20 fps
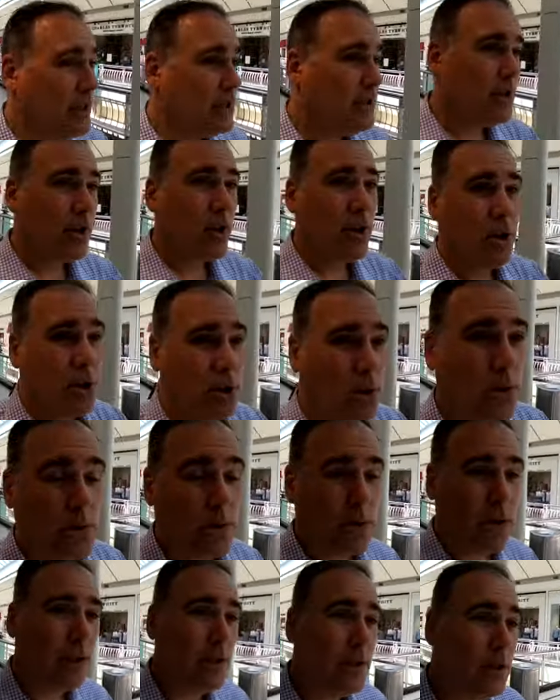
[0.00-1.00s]
So
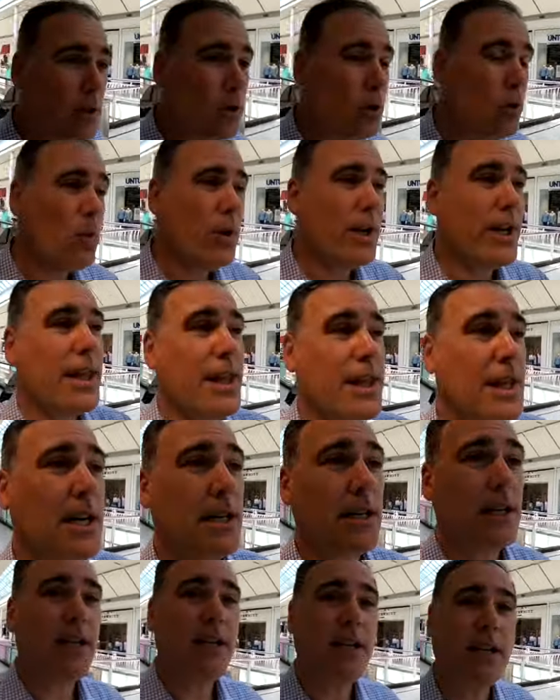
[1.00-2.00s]
who would have thunk